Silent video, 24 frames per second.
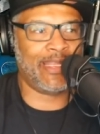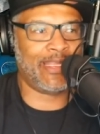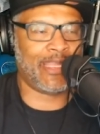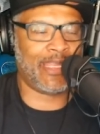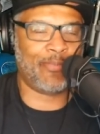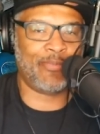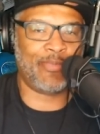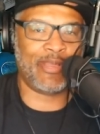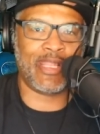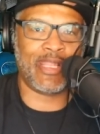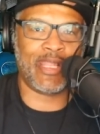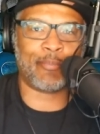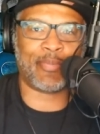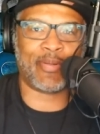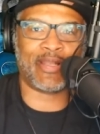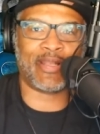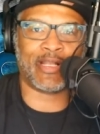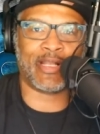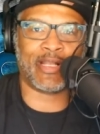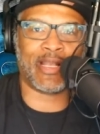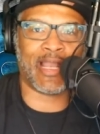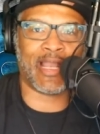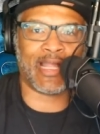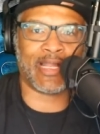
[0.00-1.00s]
Hit me up at
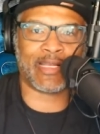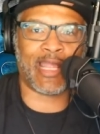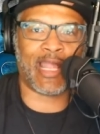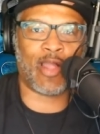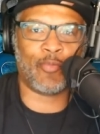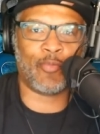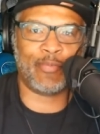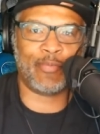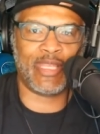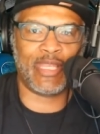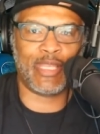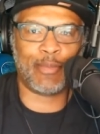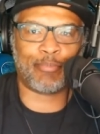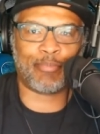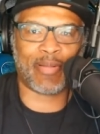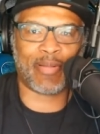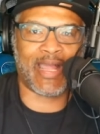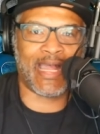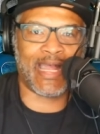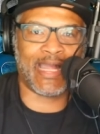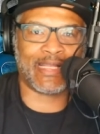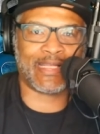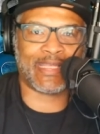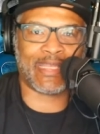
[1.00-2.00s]
the Lockoutmen
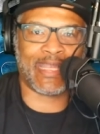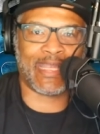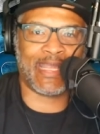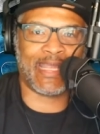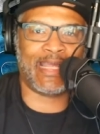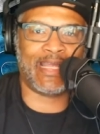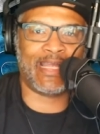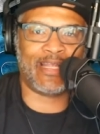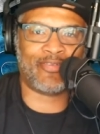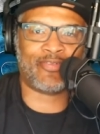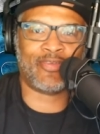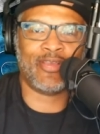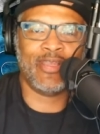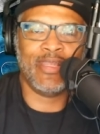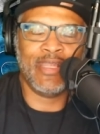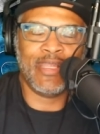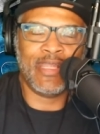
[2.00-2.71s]
Podcast